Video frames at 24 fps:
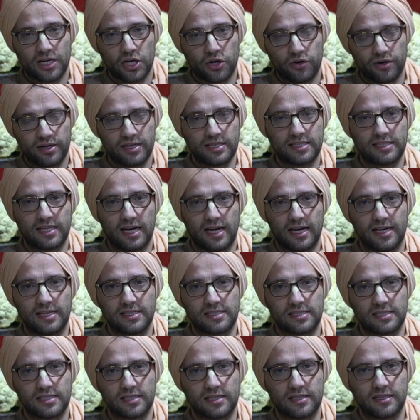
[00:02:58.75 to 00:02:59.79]

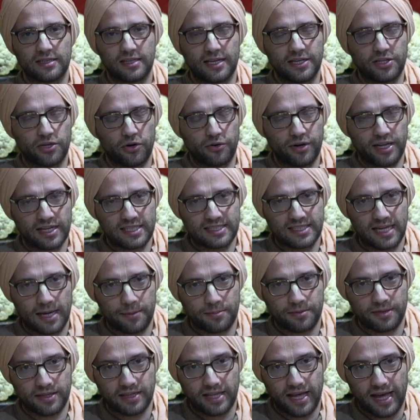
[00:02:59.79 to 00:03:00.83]
criticize, they don't
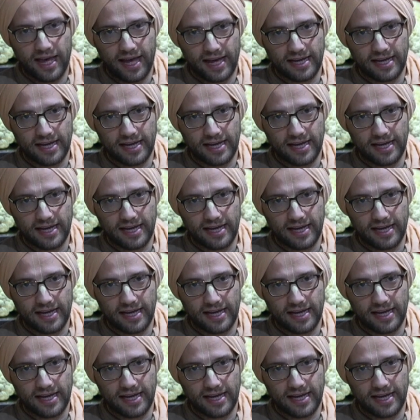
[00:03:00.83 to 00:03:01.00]
accept the